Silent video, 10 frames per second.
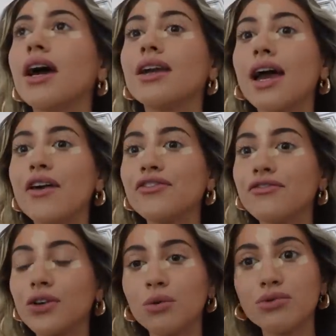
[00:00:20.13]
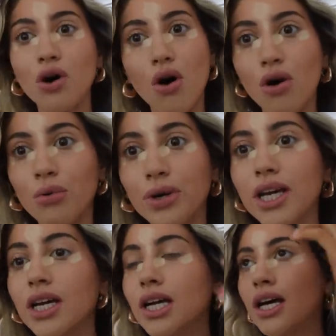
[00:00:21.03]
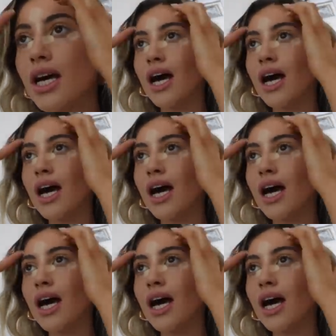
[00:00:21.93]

And I haven't filmed all week.